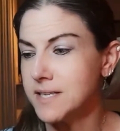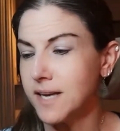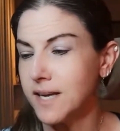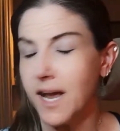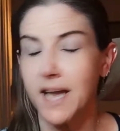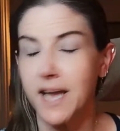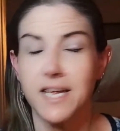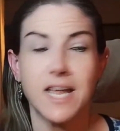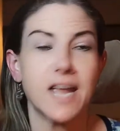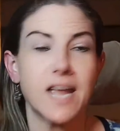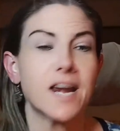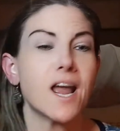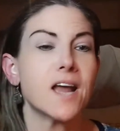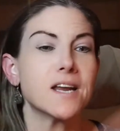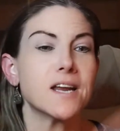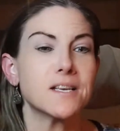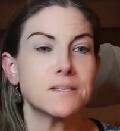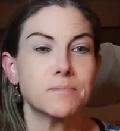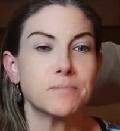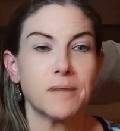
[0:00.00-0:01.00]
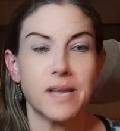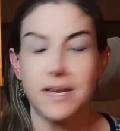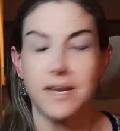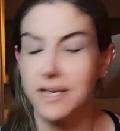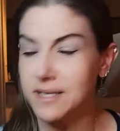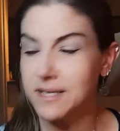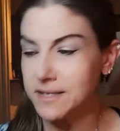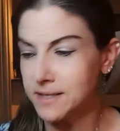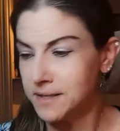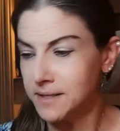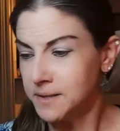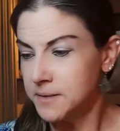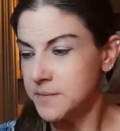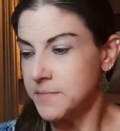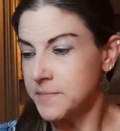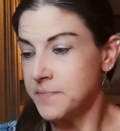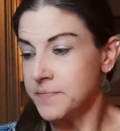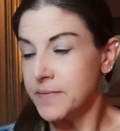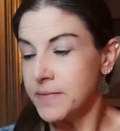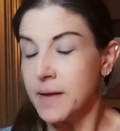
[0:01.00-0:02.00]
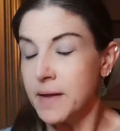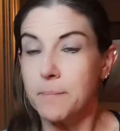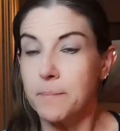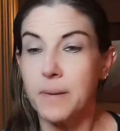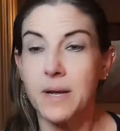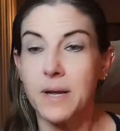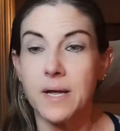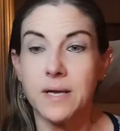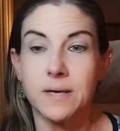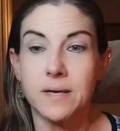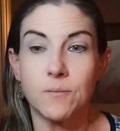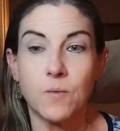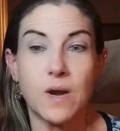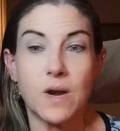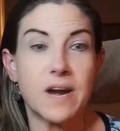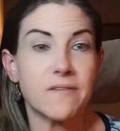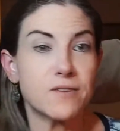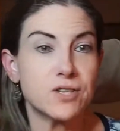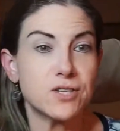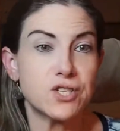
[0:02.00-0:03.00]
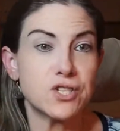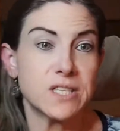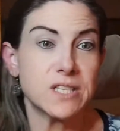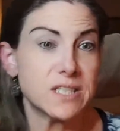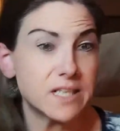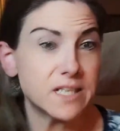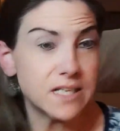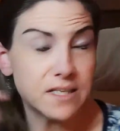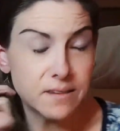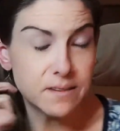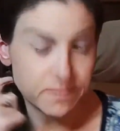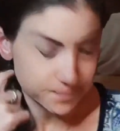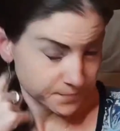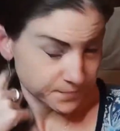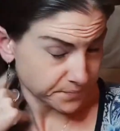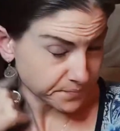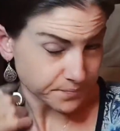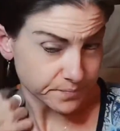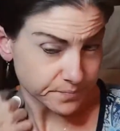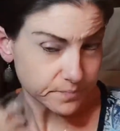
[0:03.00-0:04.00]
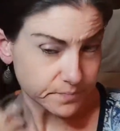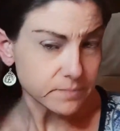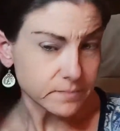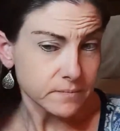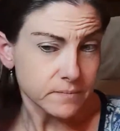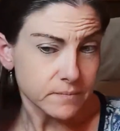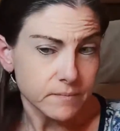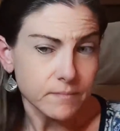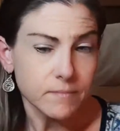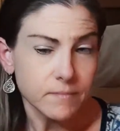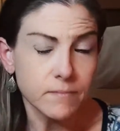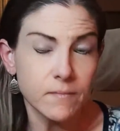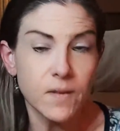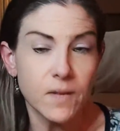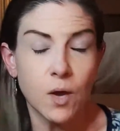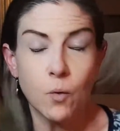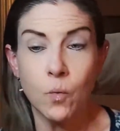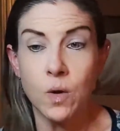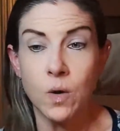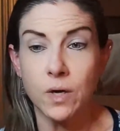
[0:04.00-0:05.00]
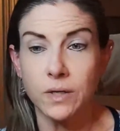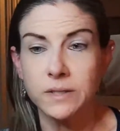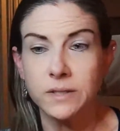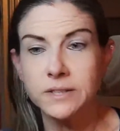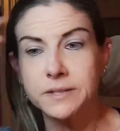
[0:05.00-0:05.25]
I cannot explain it, but whatever she did worked.